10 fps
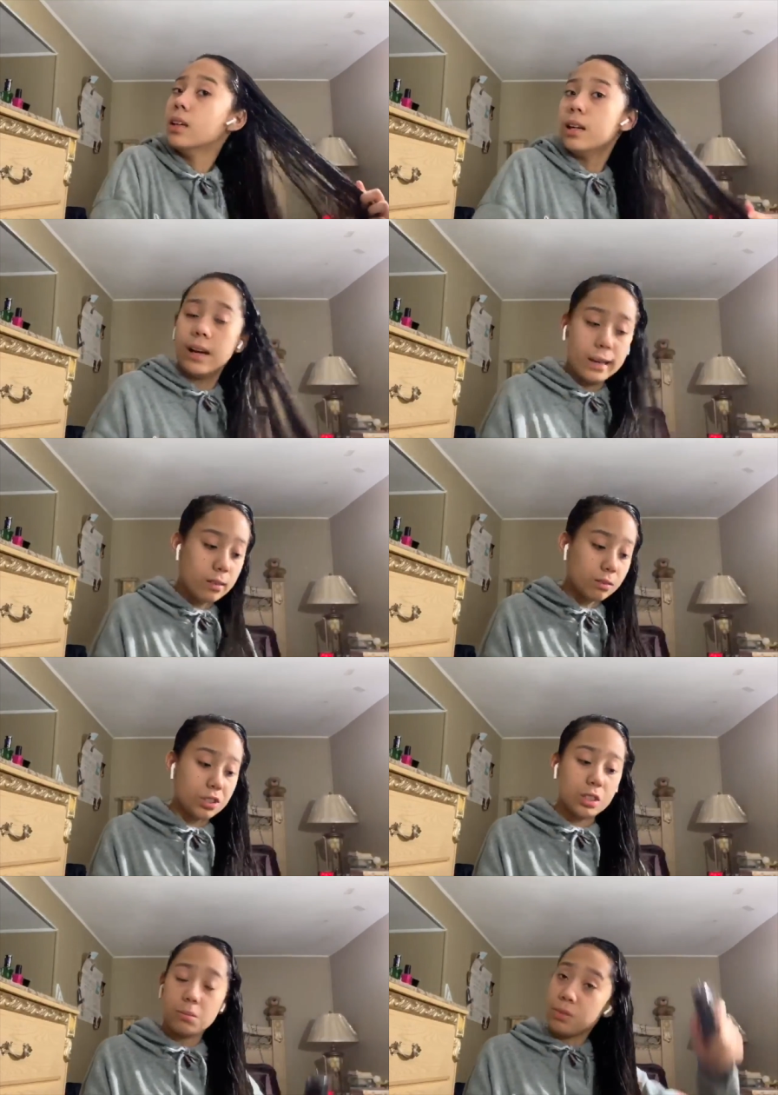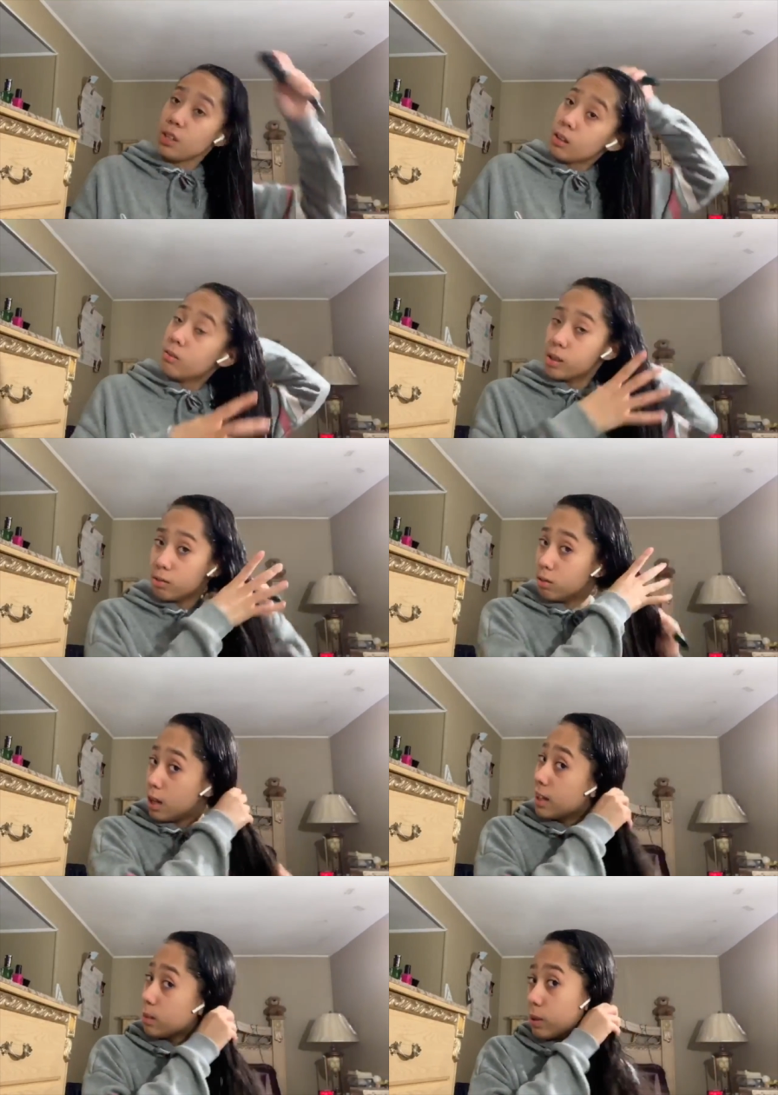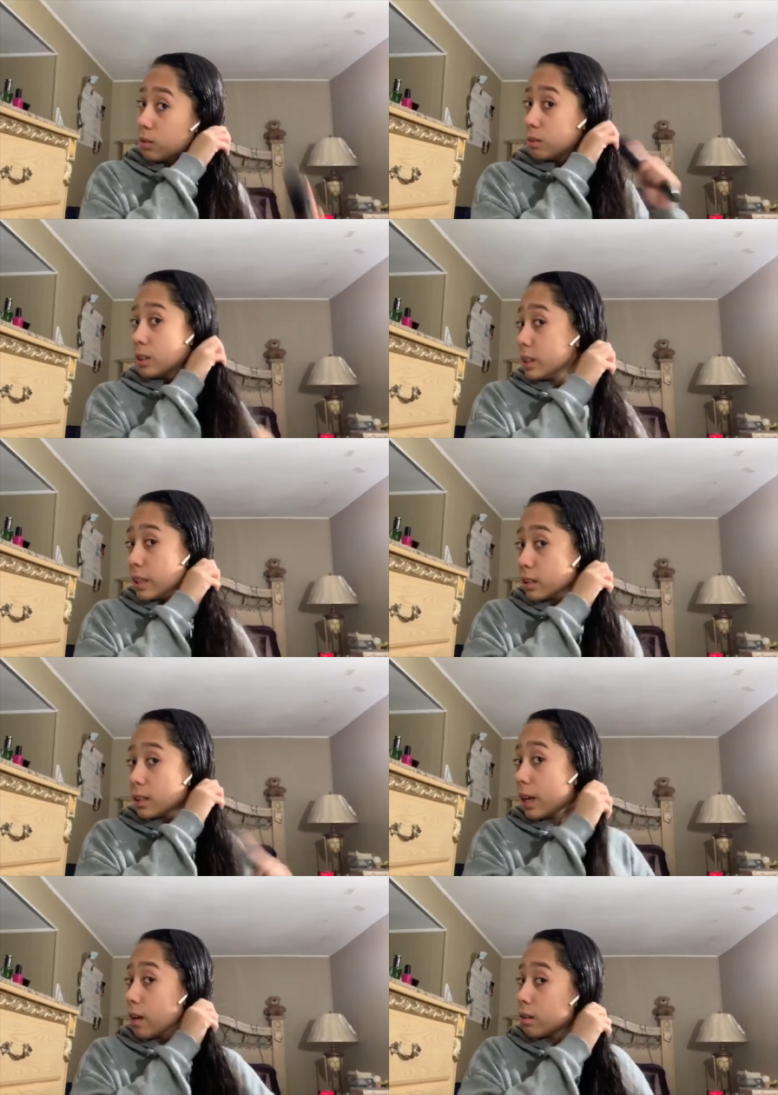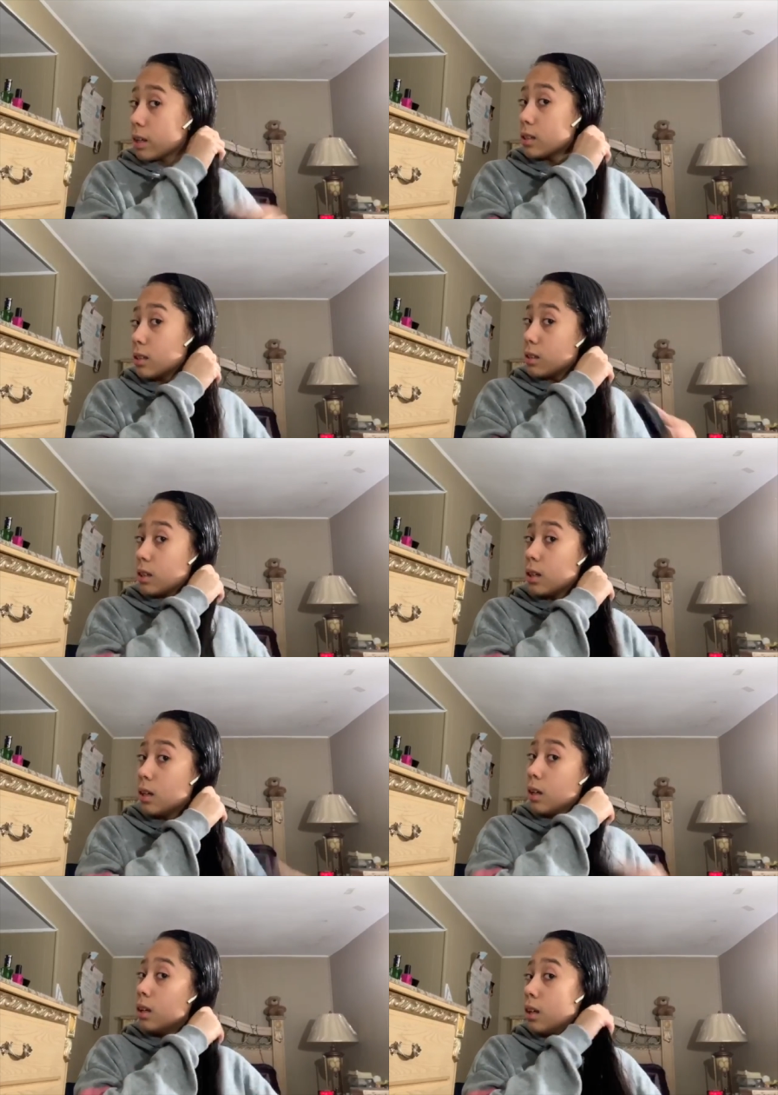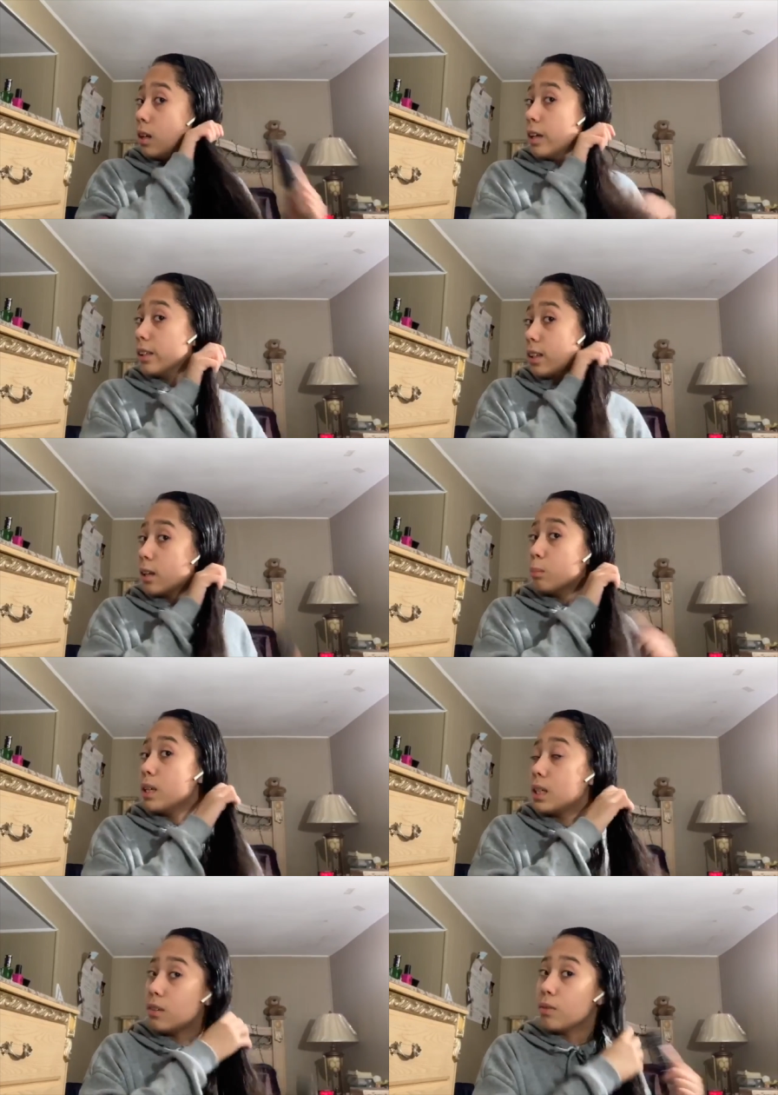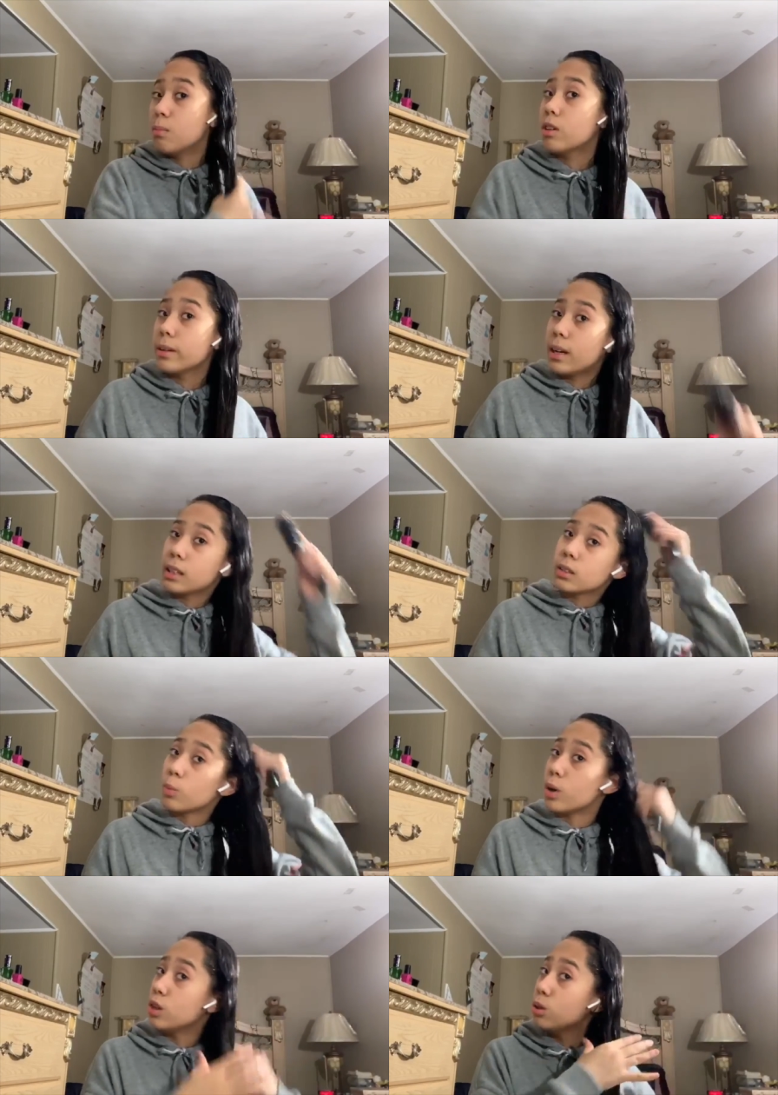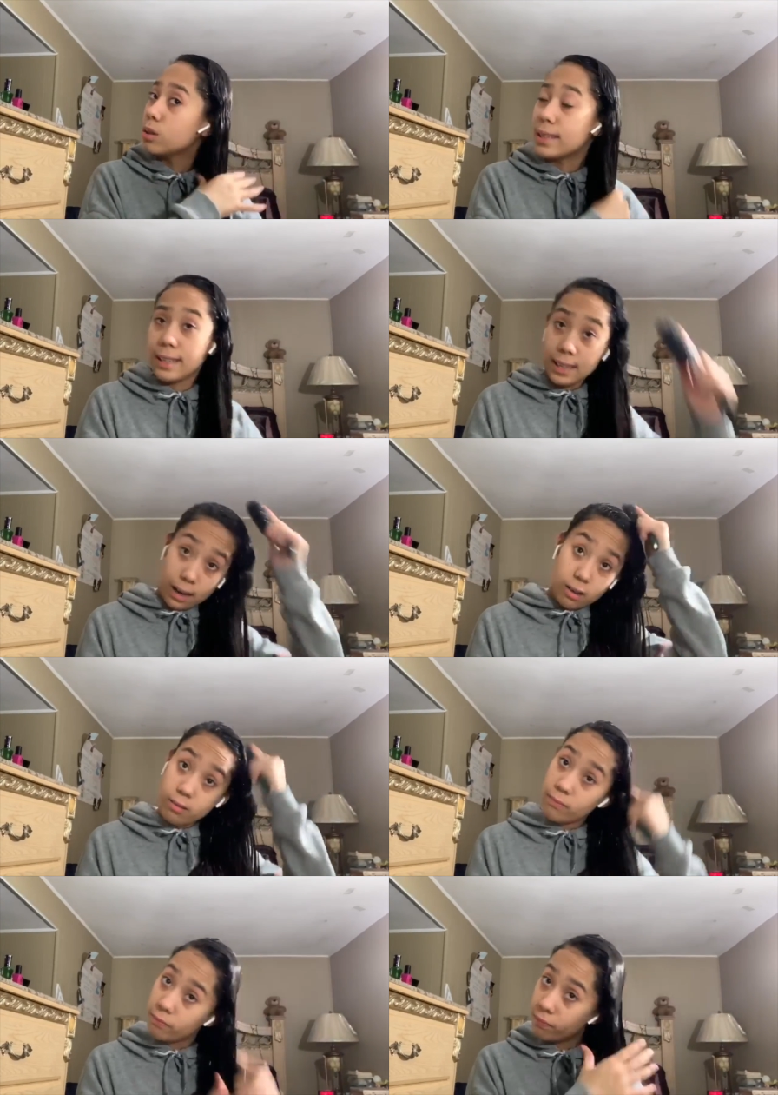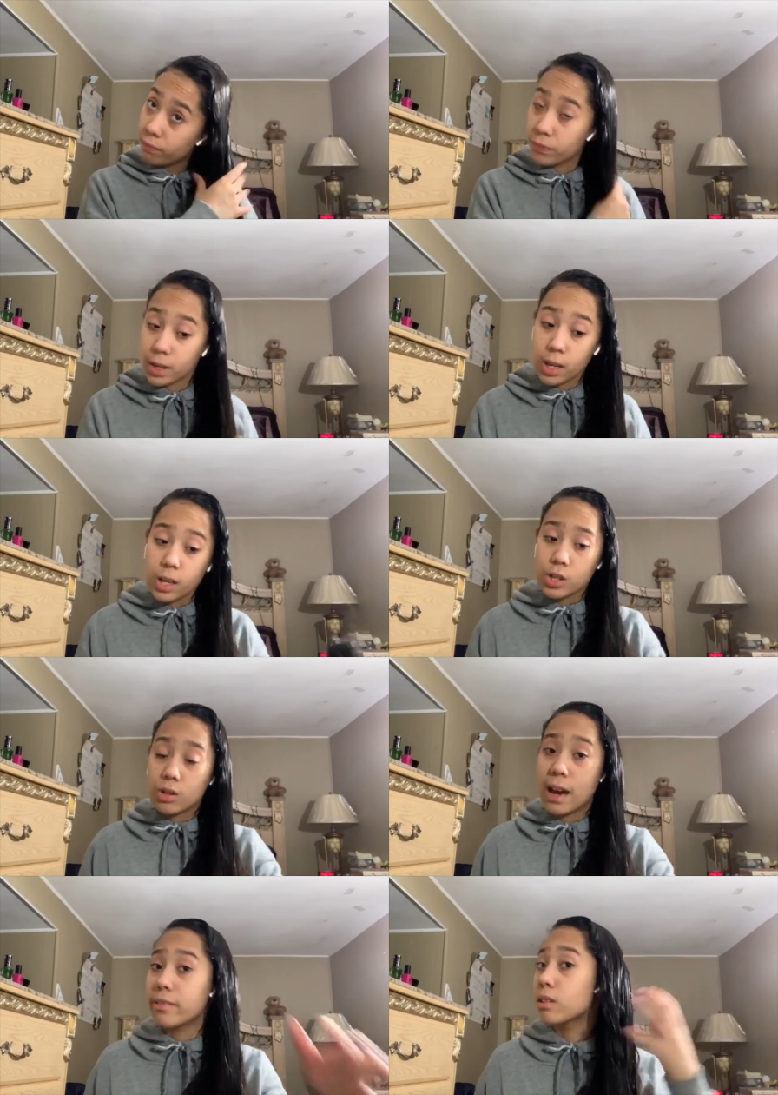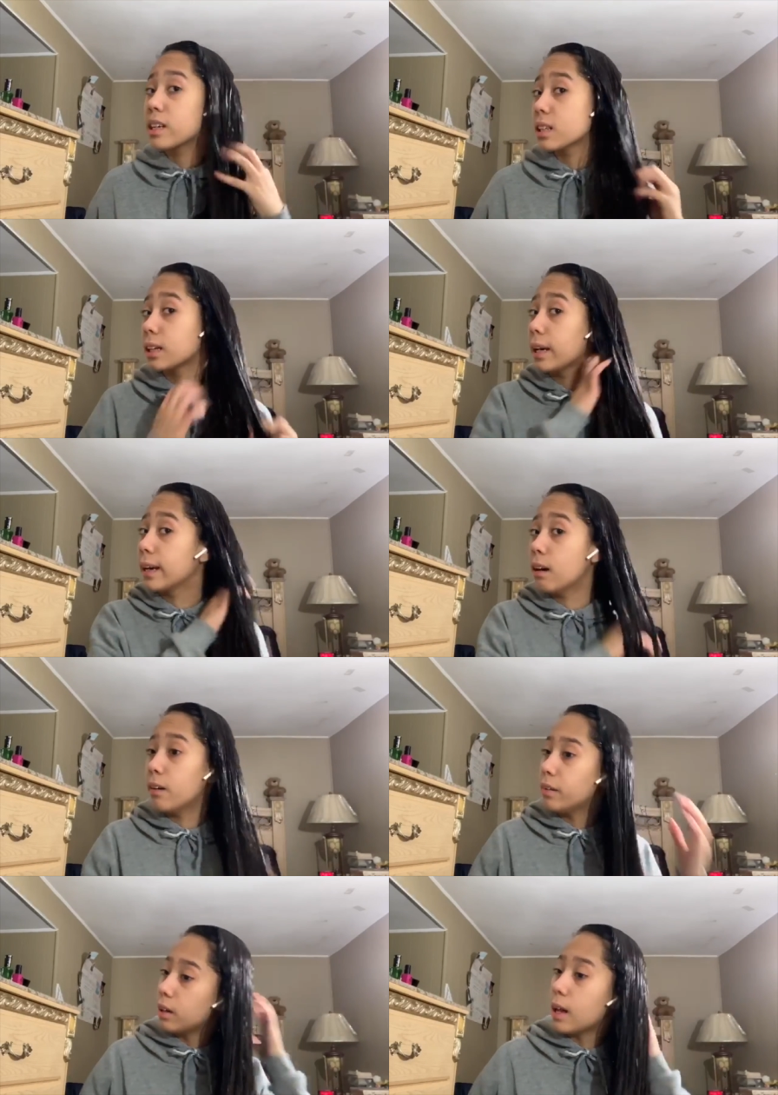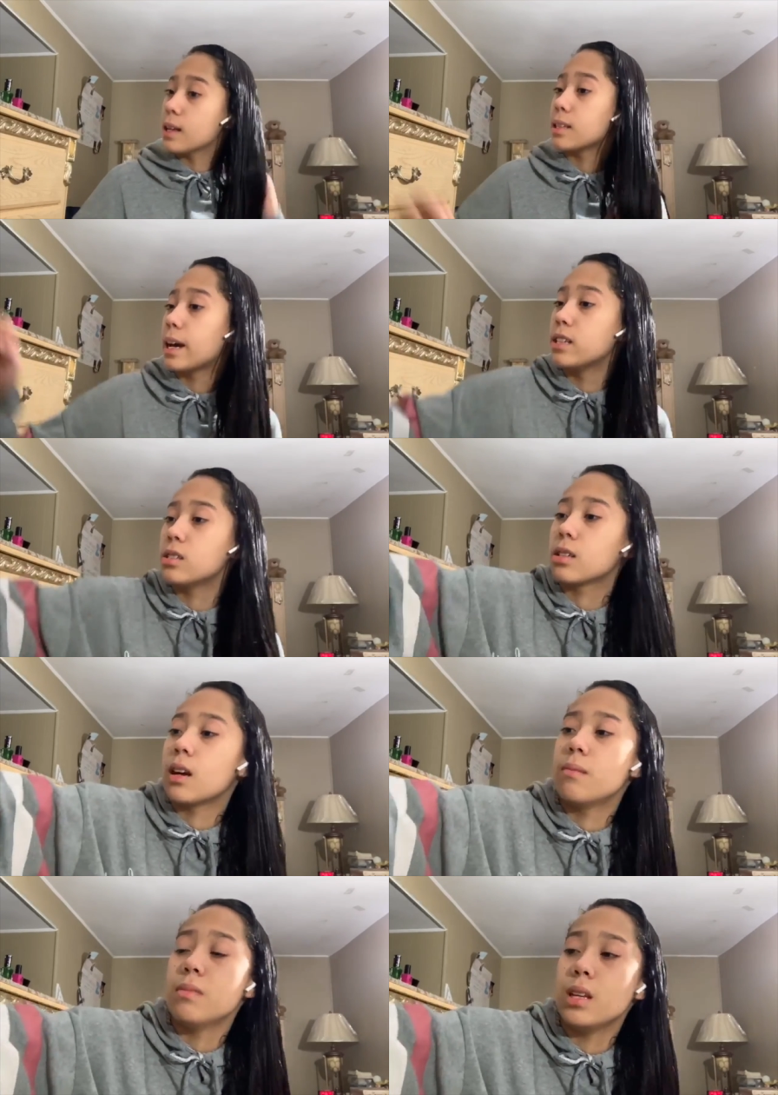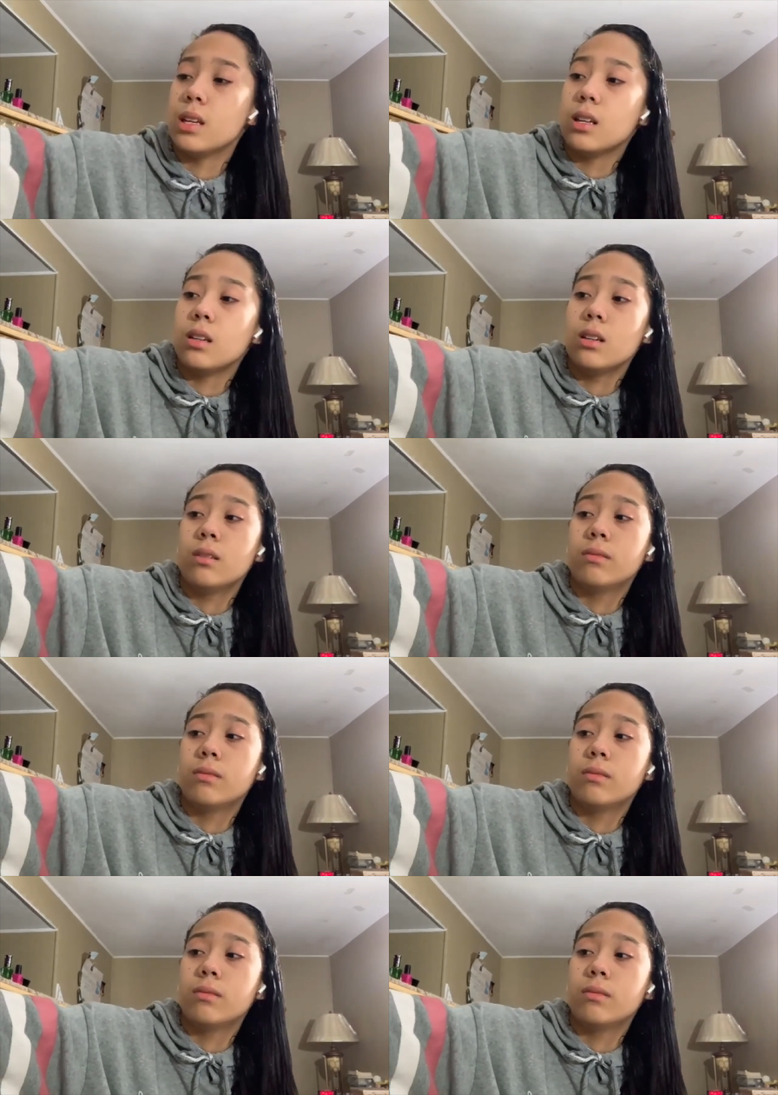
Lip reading: out. Trust me, you don't want no knots while doing this hairstyle because it's gonna make even more knots when you take it out. So after I think I got all the knots, I just come in